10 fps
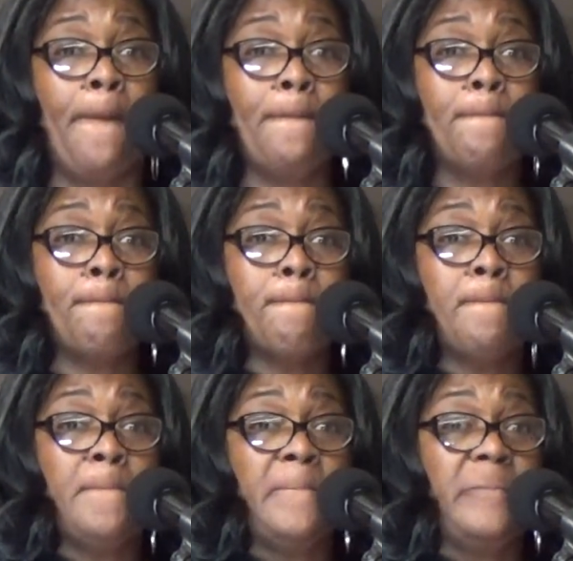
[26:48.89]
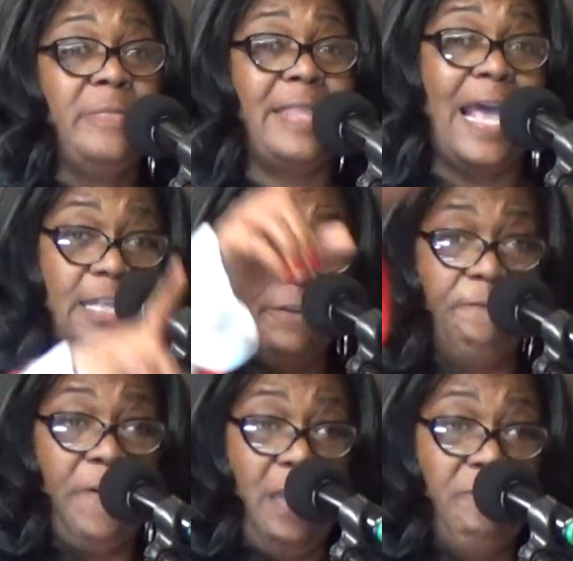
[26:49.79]
That's the
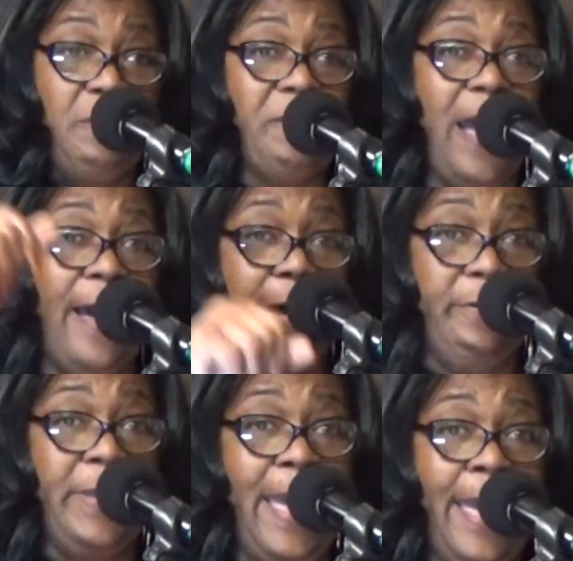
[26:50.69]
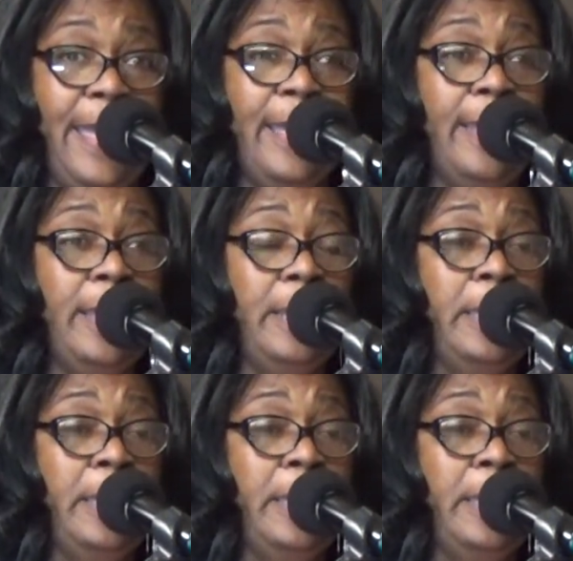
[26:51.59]
favor of God, okay?